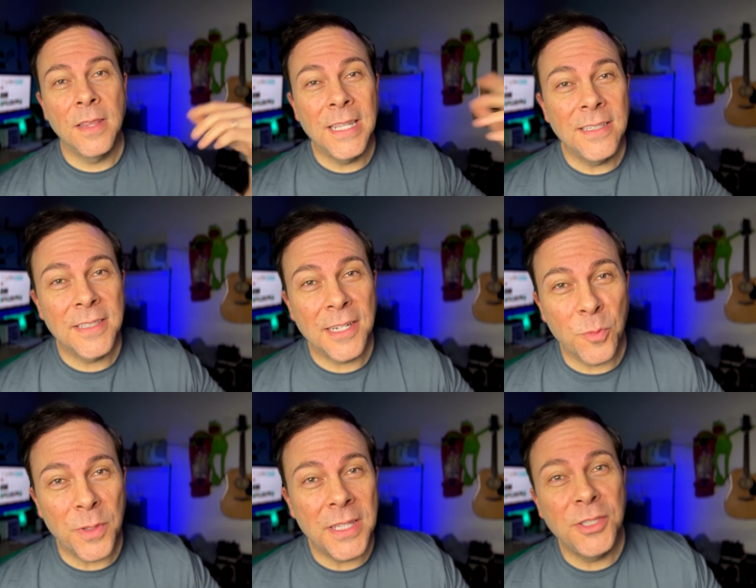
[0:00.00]
things that are
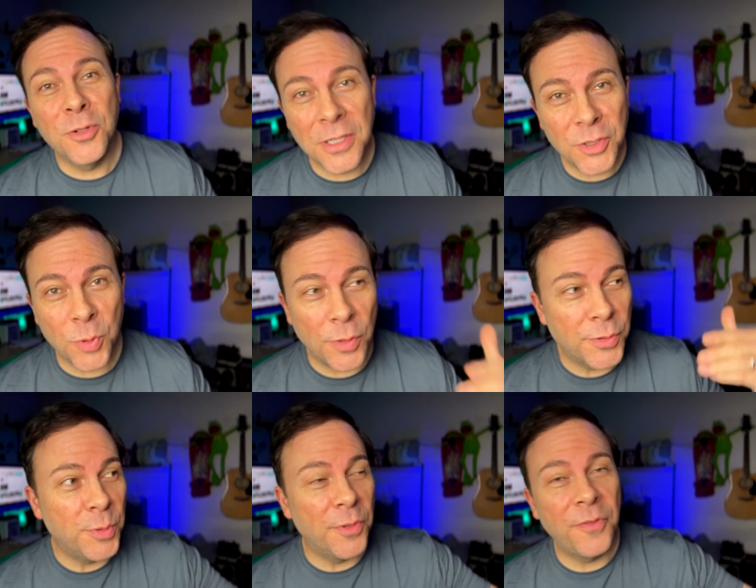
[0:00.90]
within your control
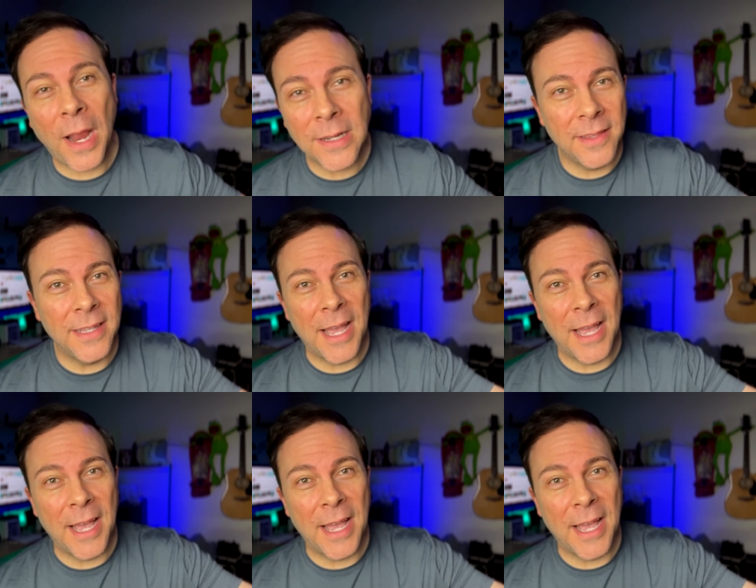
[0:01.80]
to affect the